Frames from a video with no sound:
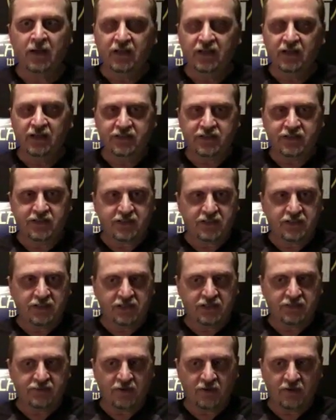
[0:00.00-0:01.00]

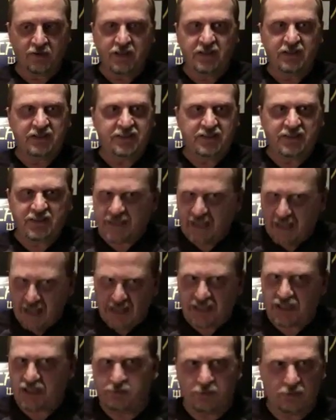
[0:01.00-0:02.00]
it's very
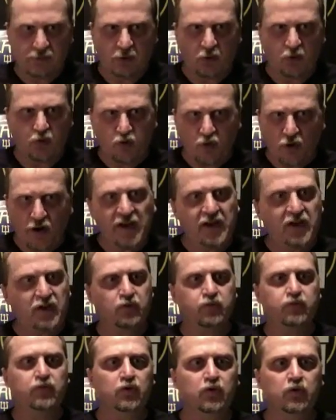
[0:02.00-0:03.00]
danceable, great
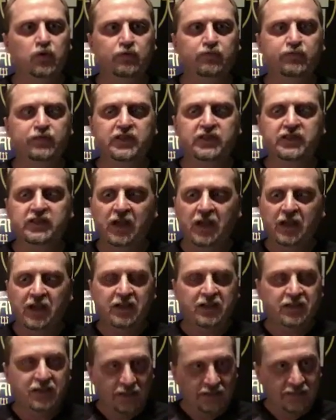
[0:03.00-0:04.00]
grooves,
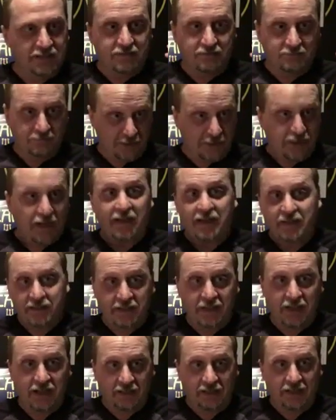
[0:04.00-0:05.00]
it's
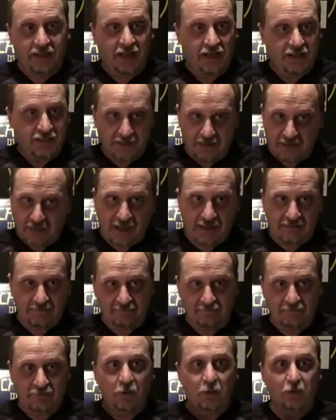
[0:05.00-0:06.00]
psychedelic, it has
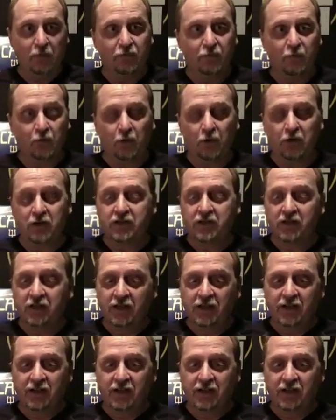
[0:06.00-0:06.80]
that going for it.